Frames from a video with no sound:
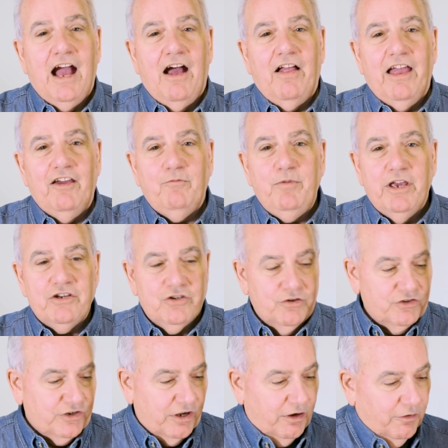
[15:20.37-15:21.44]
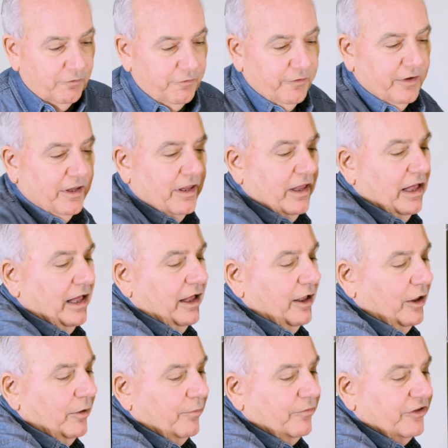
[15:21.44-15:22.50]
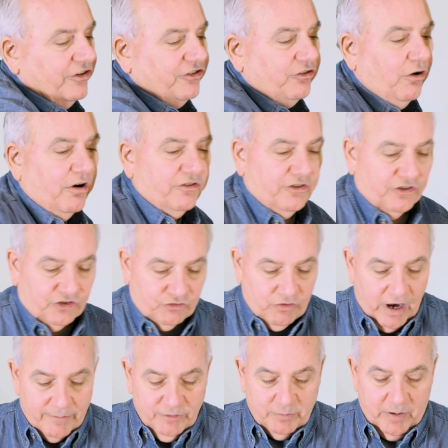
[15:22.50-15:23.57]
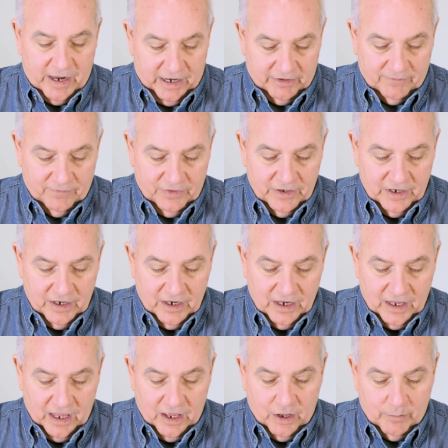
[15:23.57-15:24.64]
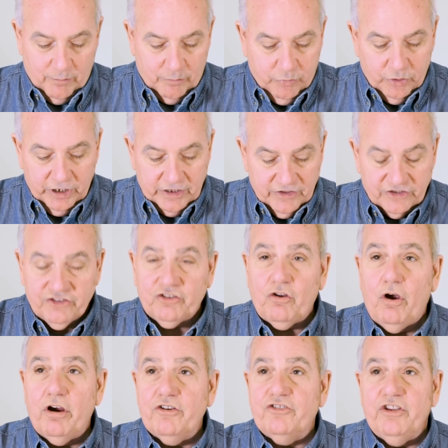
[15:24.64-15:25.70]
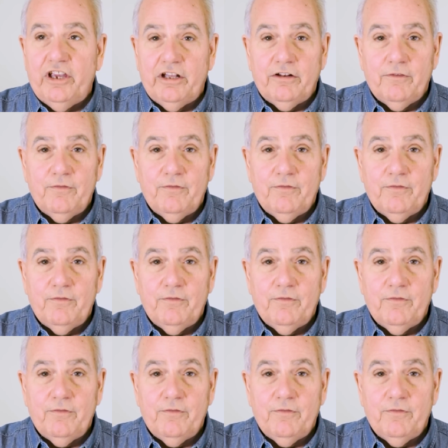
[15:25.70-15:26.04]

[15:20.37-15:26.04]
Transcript: I'll have pictures of the Stars and Stripes pen, putting the stars in,